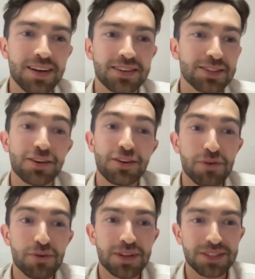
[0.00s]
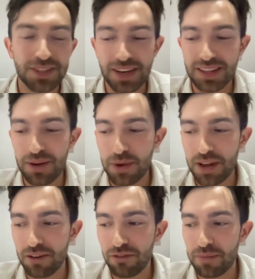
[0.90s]
slur, if you're willing to look at it that way,
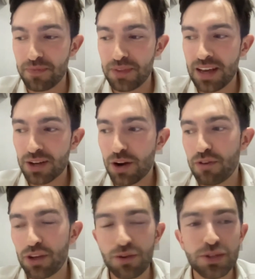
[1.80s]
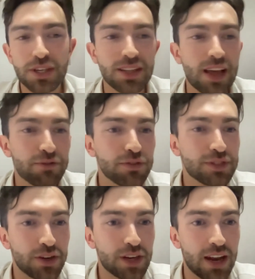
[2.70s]
of kind of accusing left of
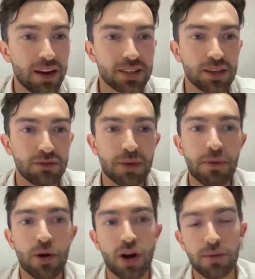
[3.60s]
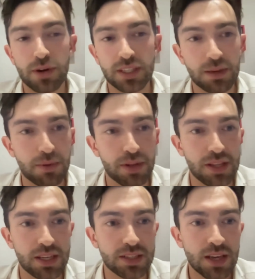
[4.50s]
center candidates of somehow harboring
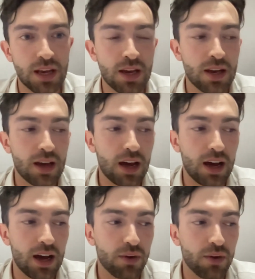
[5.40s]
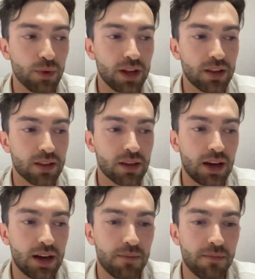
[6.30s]
sympathies with
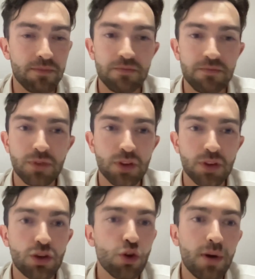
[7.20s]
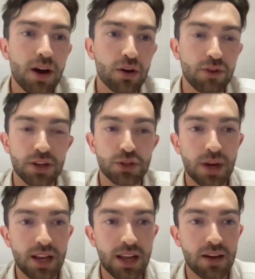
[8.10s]
Cuba or
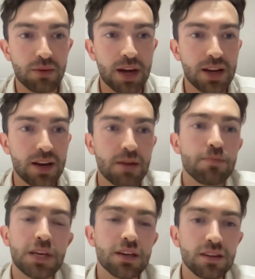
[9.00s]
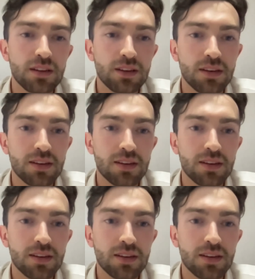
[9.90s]
Venezuela, right? And being